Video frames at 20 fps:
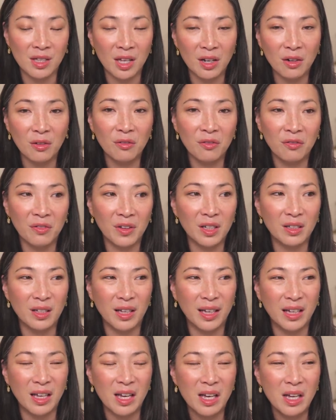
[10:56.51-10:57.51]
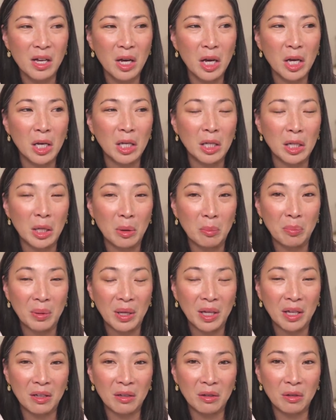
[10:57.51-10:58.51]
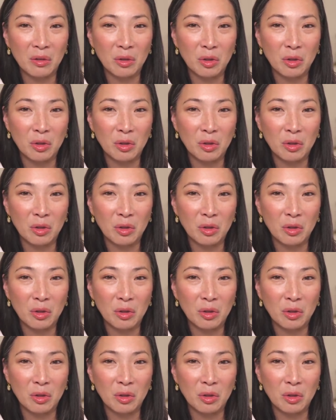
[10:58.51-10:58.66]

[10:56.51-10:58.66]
They don't feel like clumpy,